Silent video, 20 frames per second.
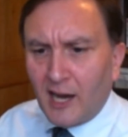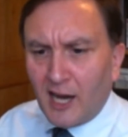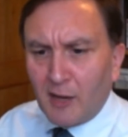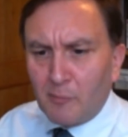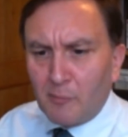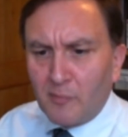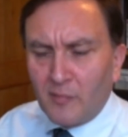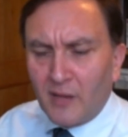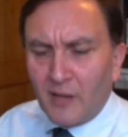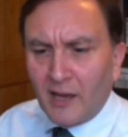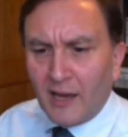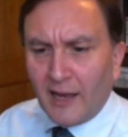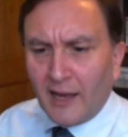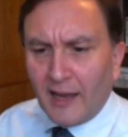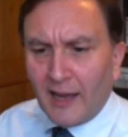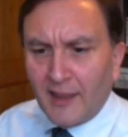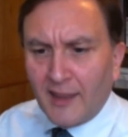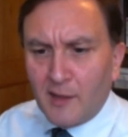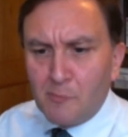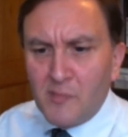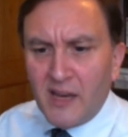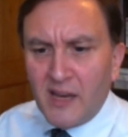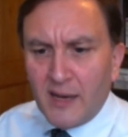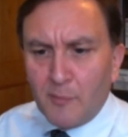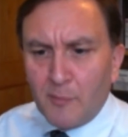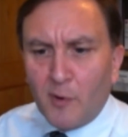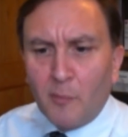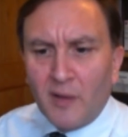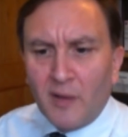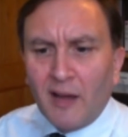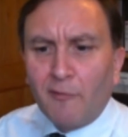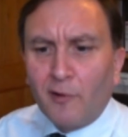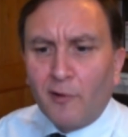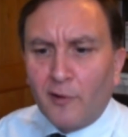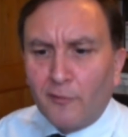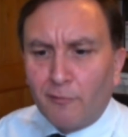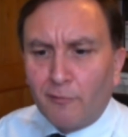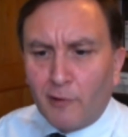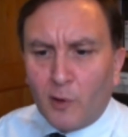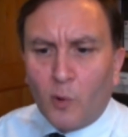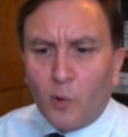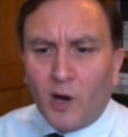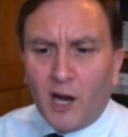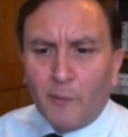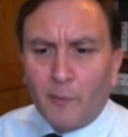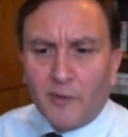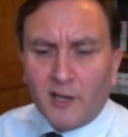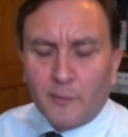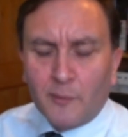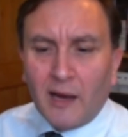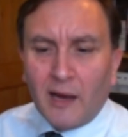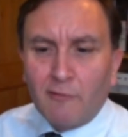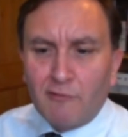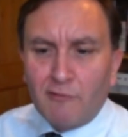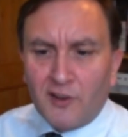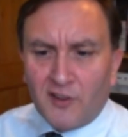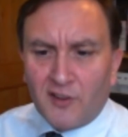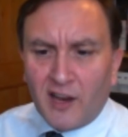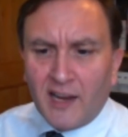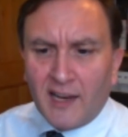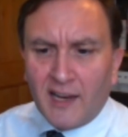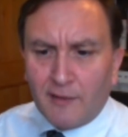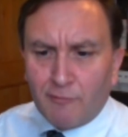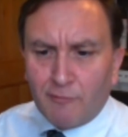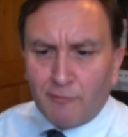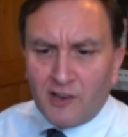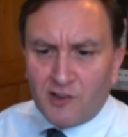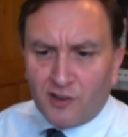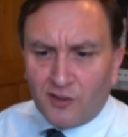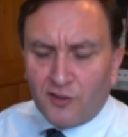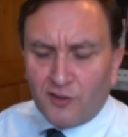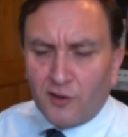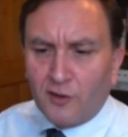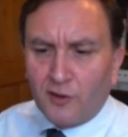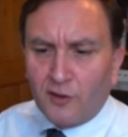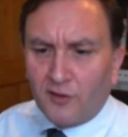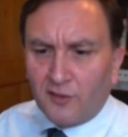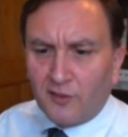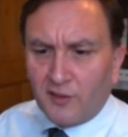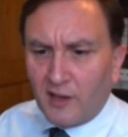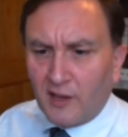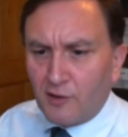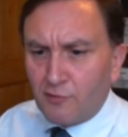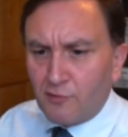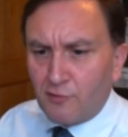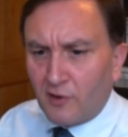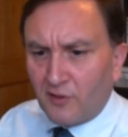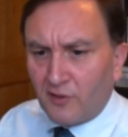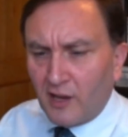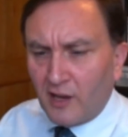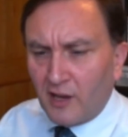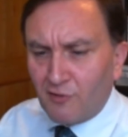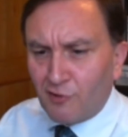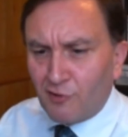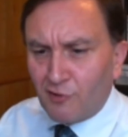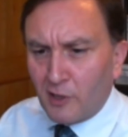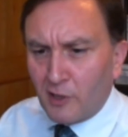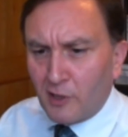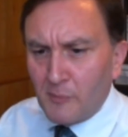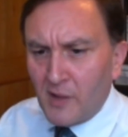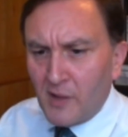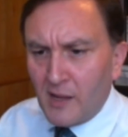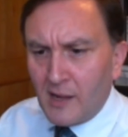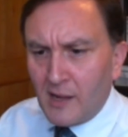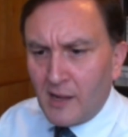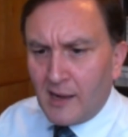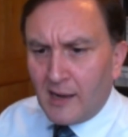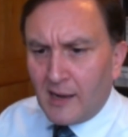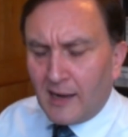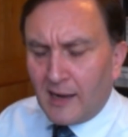and the minimum level of requirement about retaining registers, etc., etc.